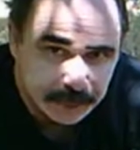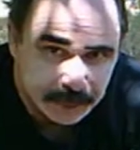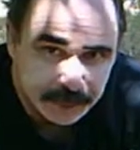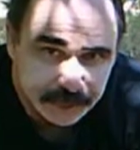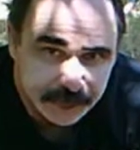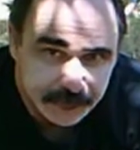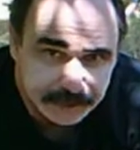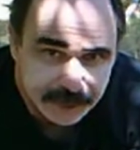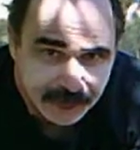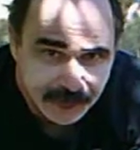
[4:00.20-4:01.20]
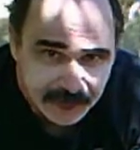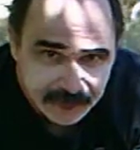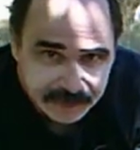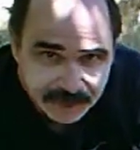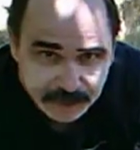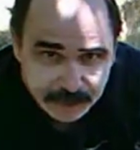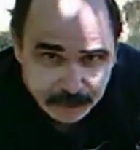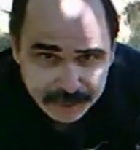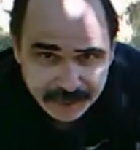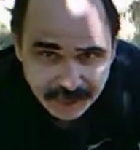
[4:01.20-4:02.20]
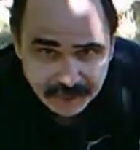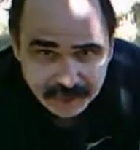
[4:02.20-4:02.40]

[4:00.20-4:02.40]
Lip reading: food is coming. If they grow potatoes